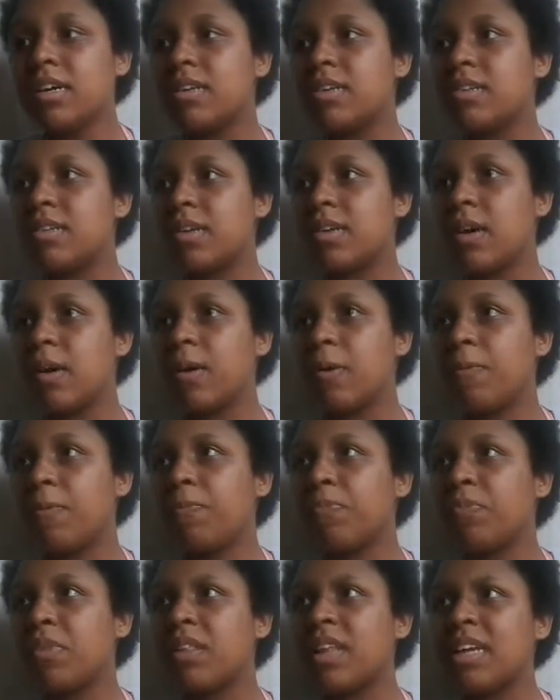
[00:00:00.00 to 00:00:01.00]
So
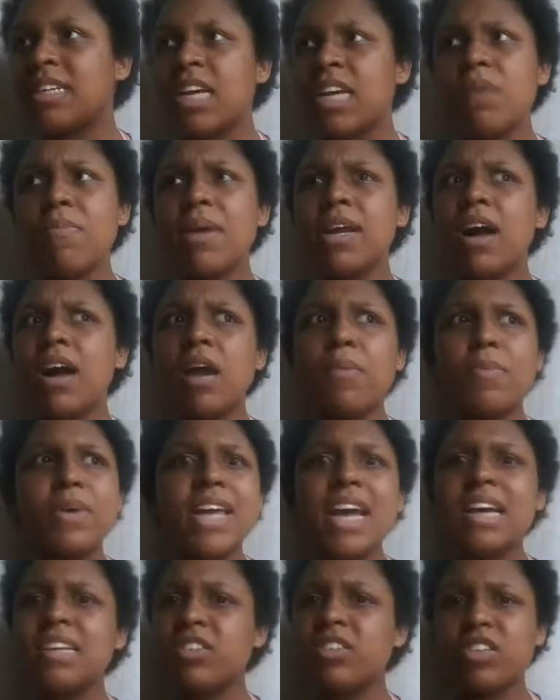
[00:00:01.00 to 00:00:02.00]
they say, oh my god, but
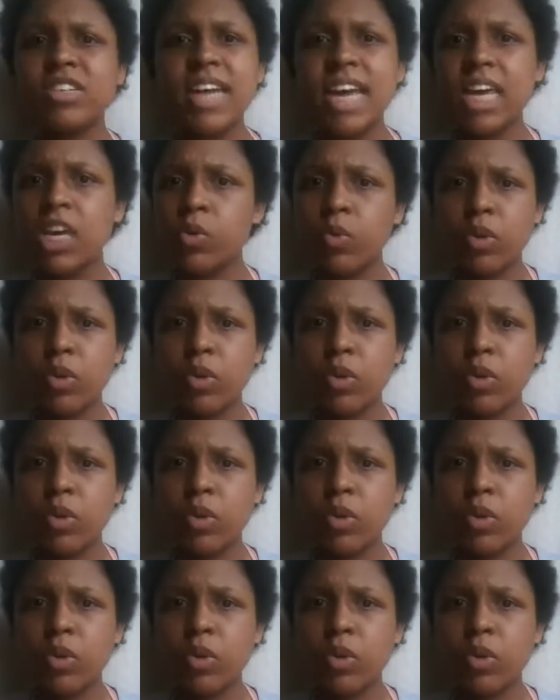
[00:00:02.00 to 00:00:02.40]
yesterday you